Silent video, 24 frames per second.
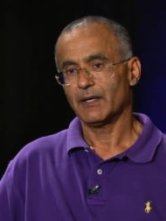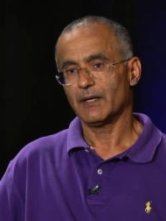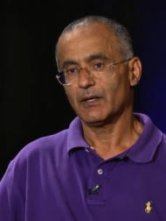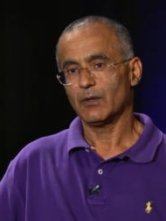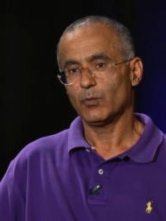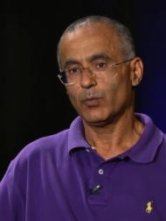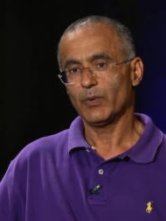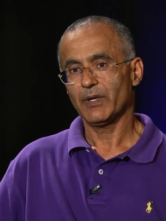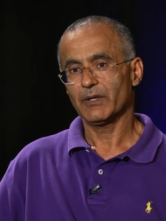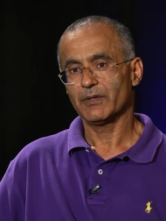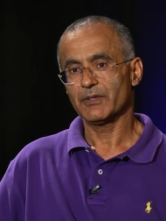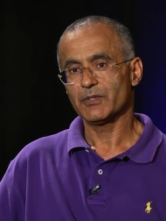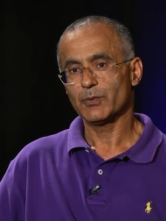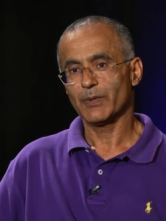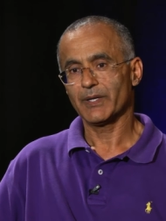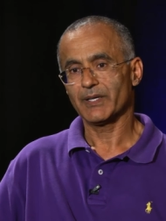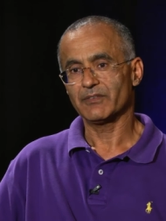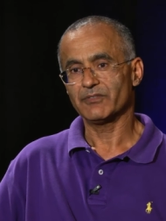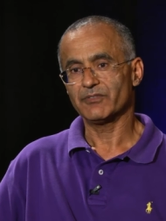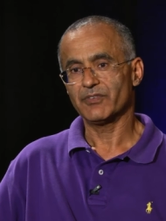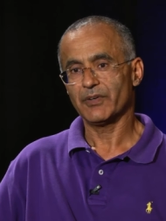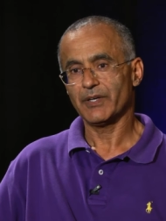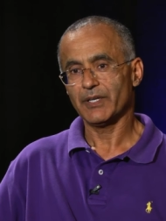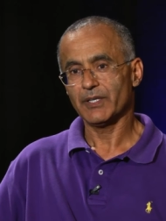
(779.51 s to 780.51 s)
Uh, we are
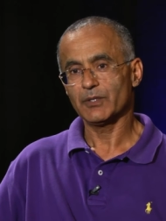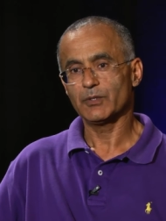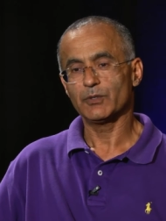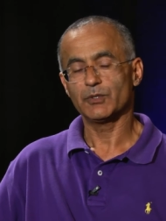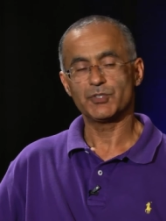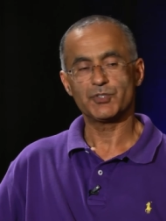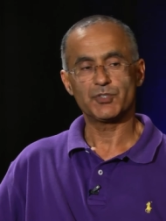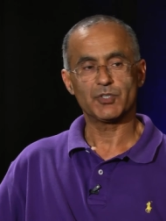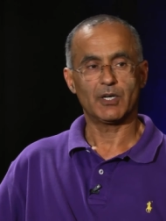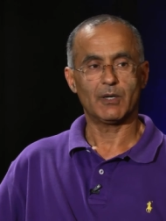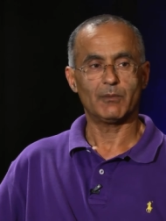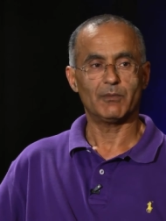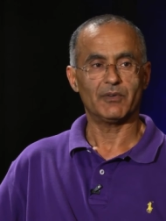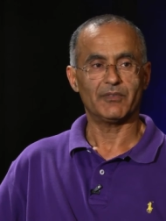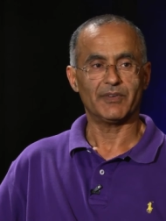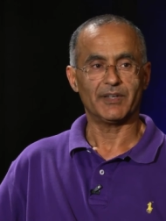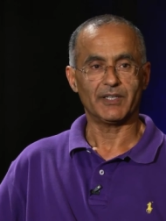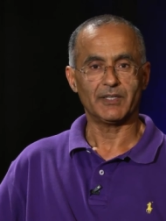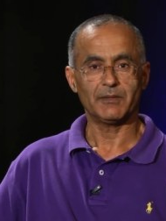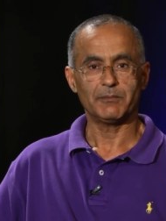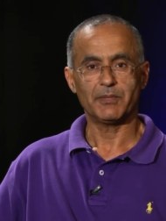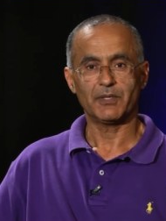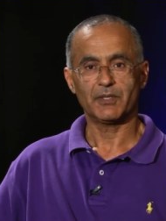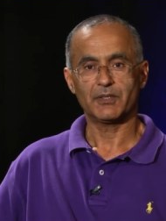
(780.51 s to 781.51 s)
doing a very good job of
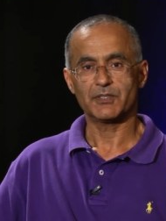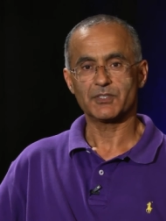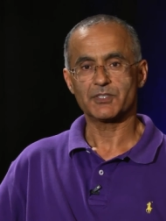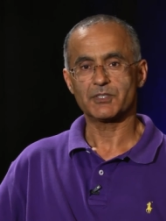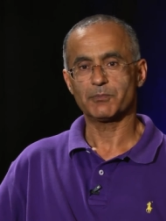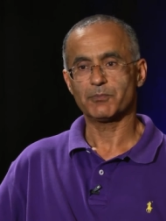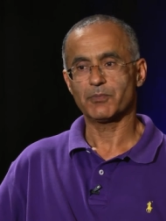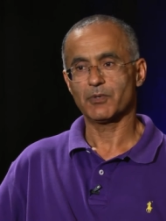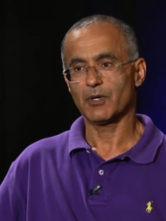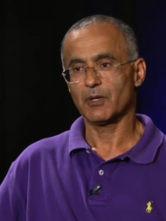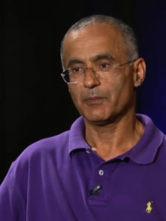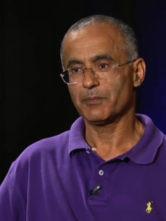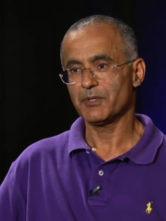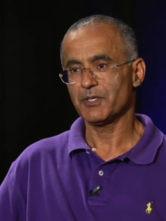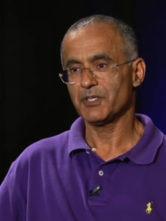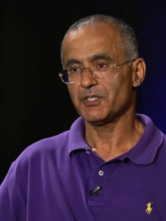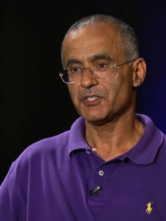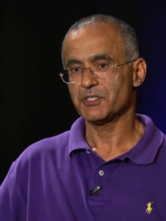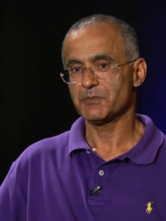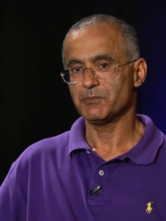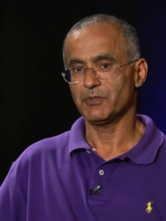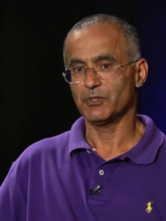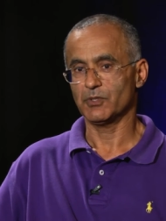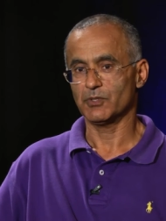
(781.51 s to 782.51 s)
it because the
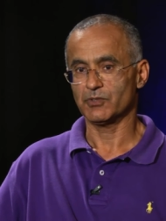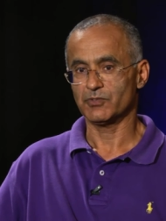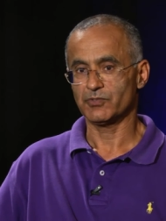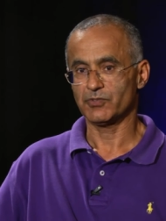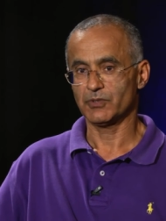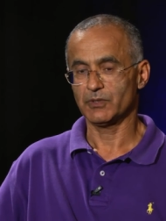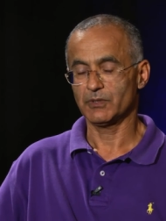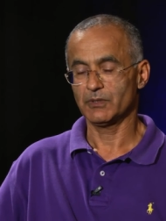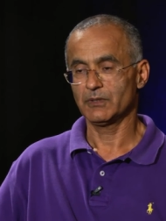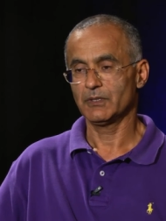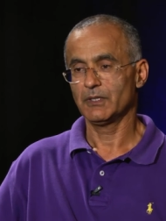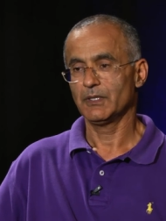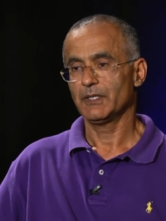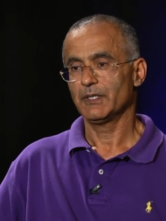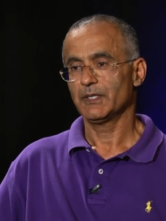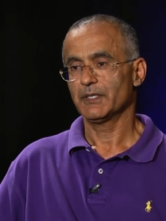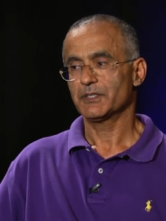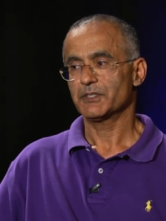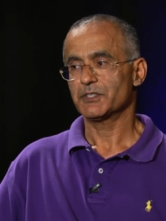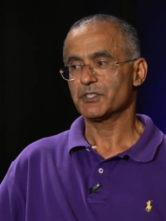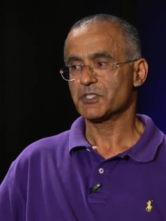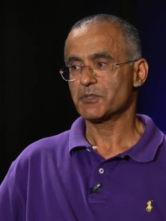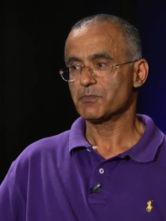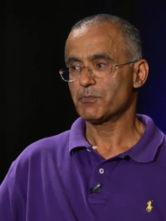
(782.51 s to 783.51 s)
property is beautiful.
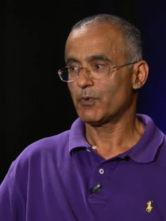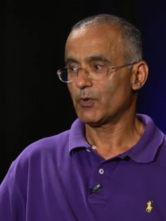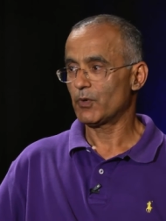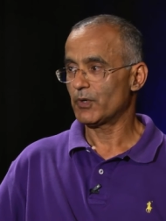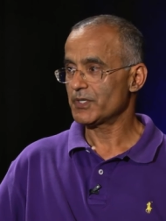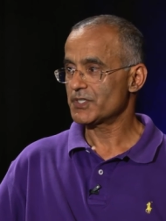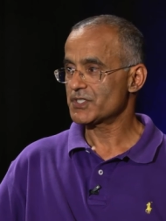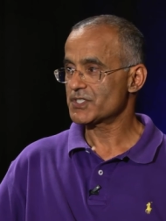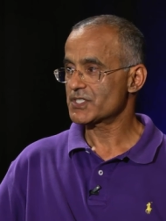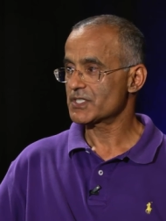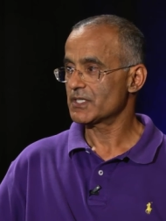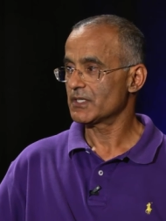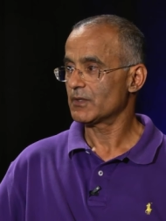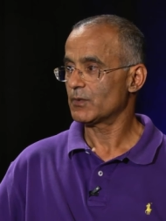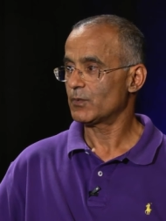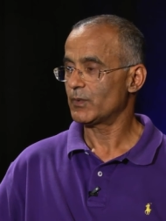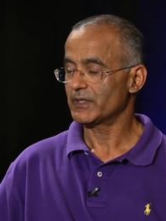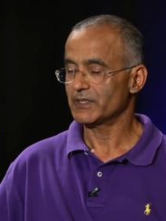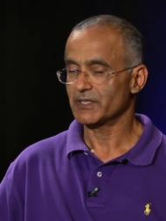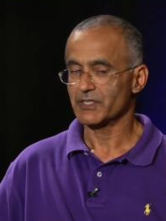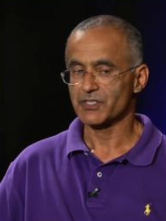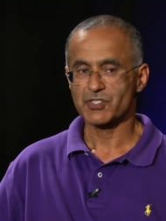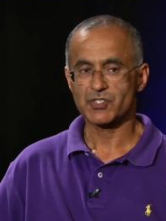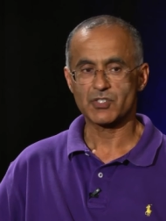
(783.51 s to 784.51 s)
The sports,
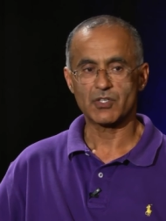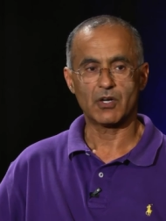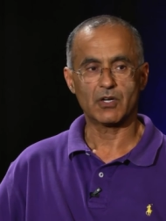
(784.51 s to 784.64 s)
whether it's